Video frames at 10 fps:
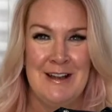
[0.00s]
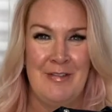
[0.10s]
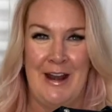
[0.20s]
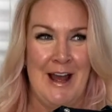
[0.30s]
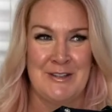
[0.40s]

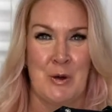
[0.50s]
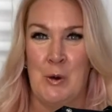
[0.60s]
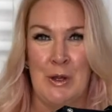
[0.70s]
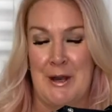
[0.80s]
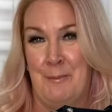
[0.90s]
that has a
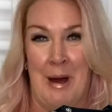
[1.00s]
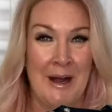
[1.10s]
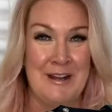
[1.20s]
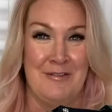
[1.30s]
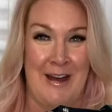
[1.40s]
whole lot of
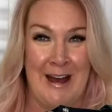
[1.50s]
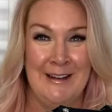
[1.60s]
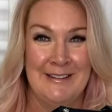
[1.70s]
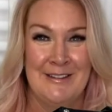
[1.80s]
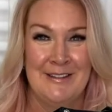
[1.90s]
body
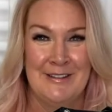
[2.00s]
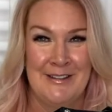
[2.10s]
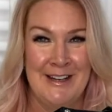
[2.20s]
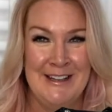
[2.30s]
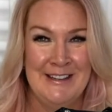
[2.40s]
fat,
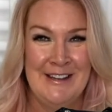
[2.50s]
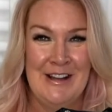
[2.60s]
right?